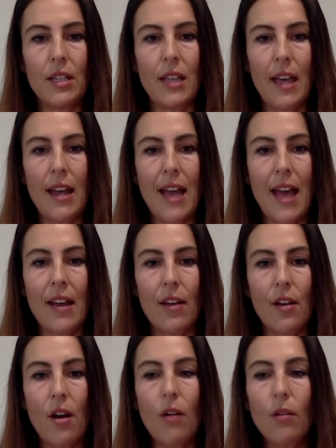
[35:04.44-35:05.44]
that and at a
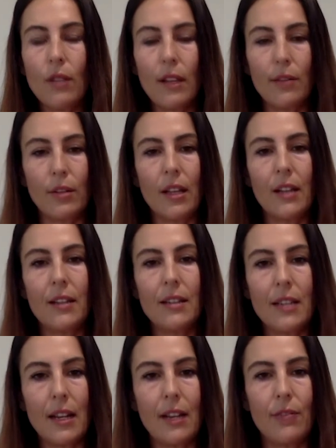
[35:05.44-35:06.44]
whole level a
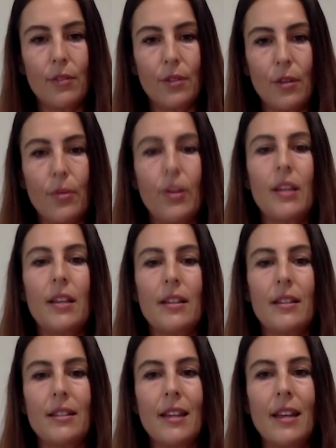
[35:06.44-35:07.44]
holistic level your body
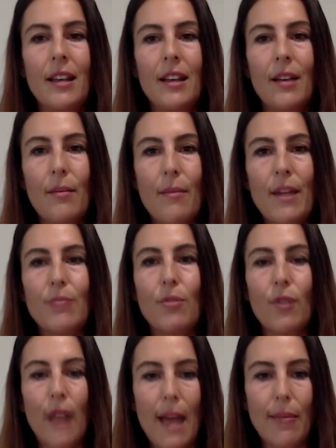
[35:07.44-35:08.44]
is much
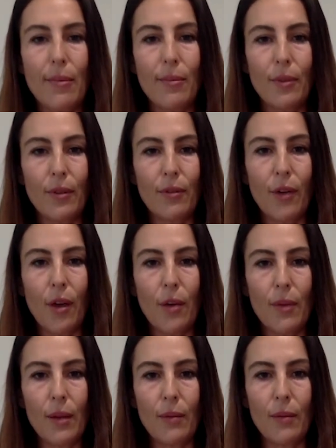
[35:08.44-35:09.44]
more capable of
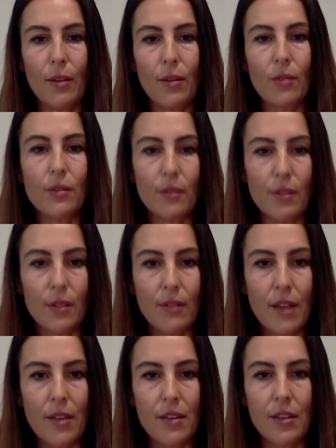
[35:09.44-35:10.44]
coping with all sorts
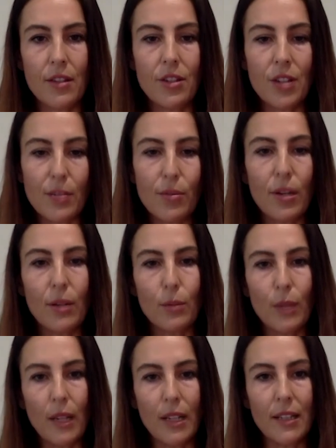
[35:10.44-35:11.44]
rather than just putting
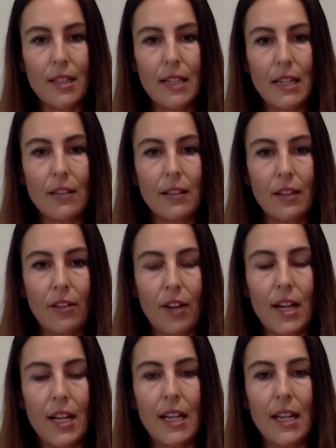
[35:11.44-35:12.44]
one single
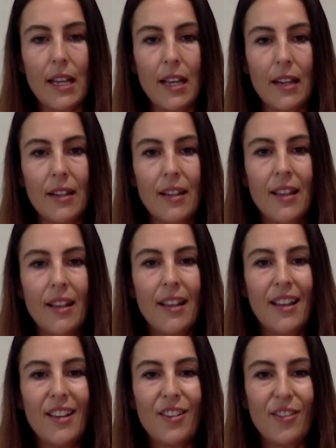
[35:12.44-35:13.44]
ingredient in
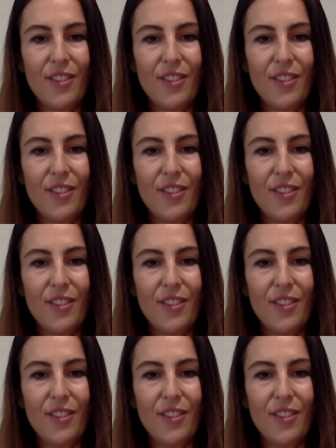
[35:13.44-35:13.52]
yep. you're,